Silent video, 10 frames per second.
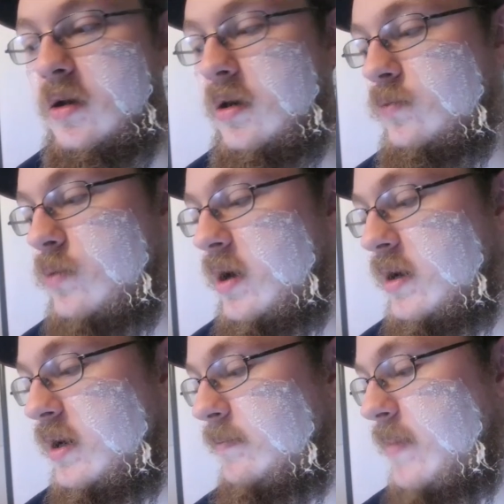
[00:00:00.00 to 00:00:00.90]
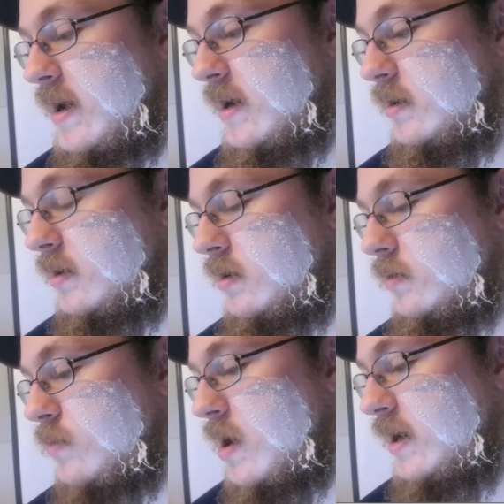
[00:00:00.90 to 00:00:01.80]
running back
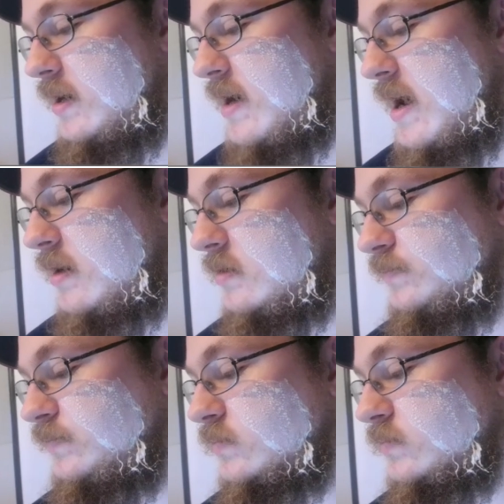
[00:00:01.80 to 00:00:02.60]
right now.